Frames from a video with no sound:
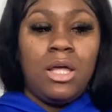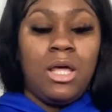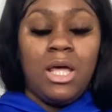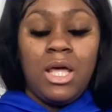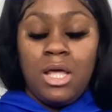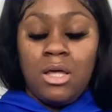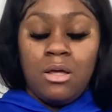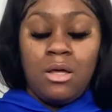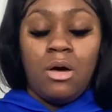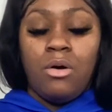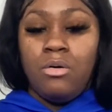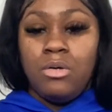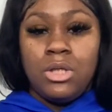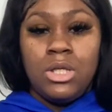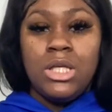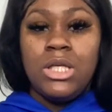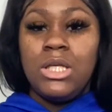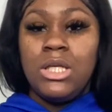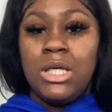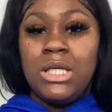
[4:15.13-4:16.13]
It go.
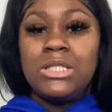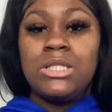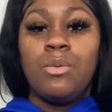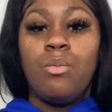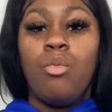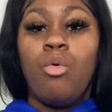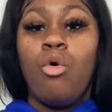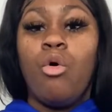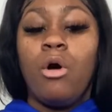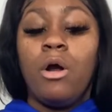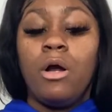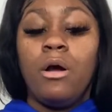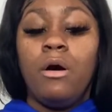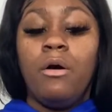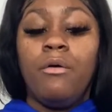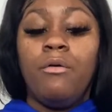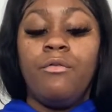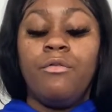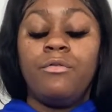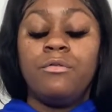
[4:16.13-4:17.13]
It, it's more
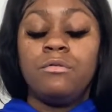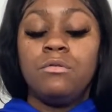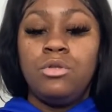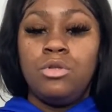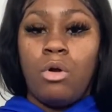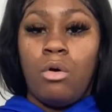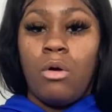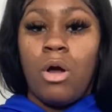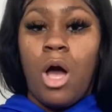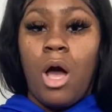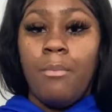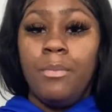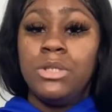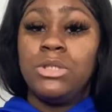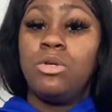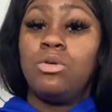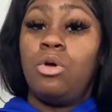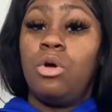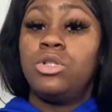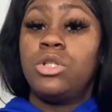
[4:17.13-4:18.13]
of you know calming.
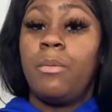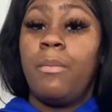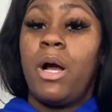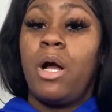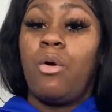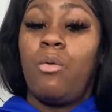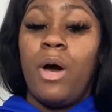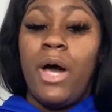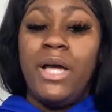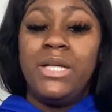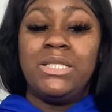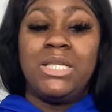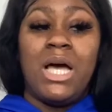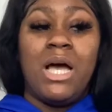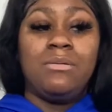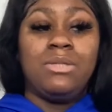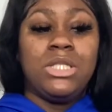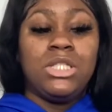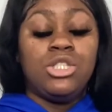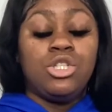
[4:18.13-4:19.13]
So those are my quiet
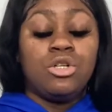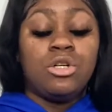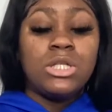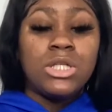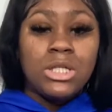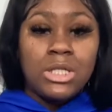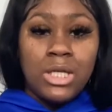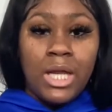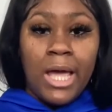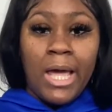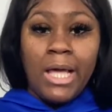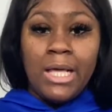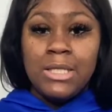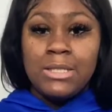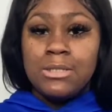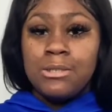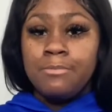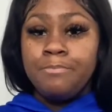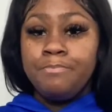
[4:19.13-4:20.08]
times. And during the days,